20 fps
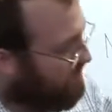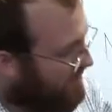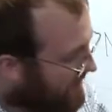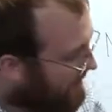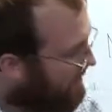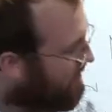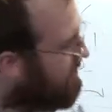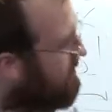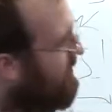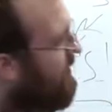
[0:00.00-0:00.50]

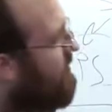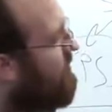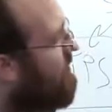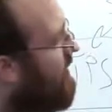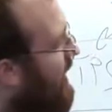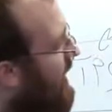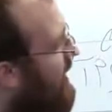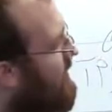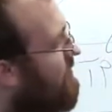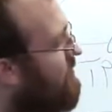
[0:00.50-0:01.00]

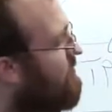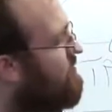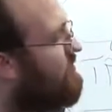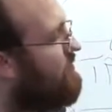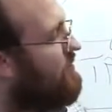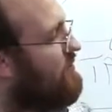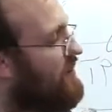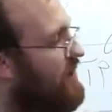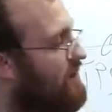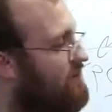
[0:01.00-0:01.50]
parallel and
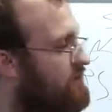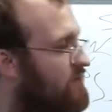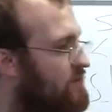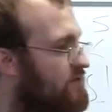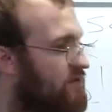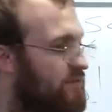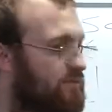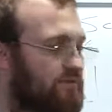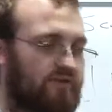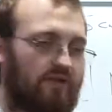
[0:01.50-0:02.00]
also allows
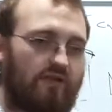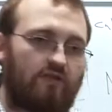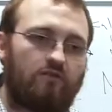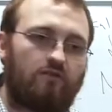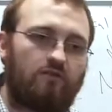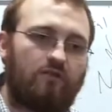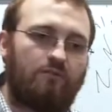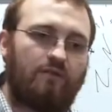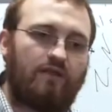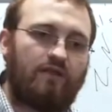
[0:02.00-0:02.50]
us to
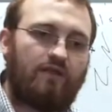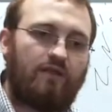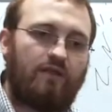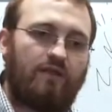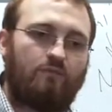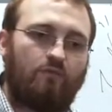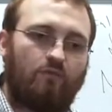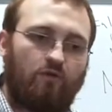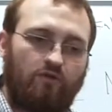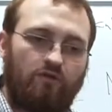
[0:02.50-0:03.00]
potentially
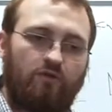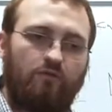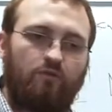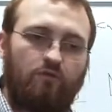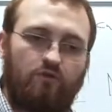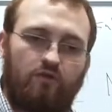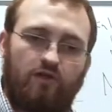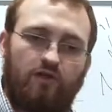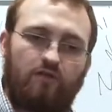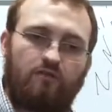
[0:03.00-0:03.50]
maintain
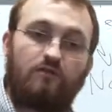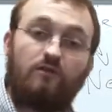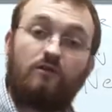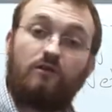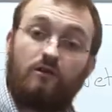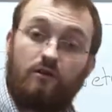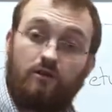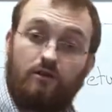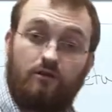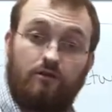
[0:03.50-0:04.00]
multiple chains
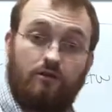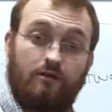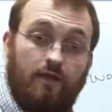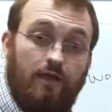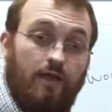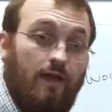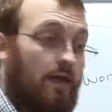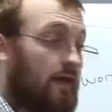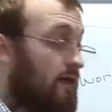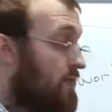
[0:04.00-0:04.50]

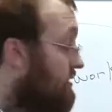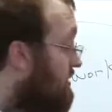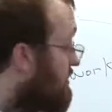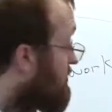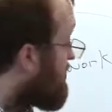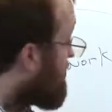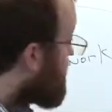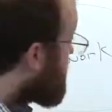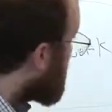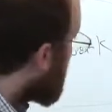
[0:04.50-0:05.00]
concurrently?
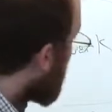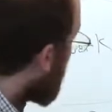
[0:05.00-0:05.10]
This is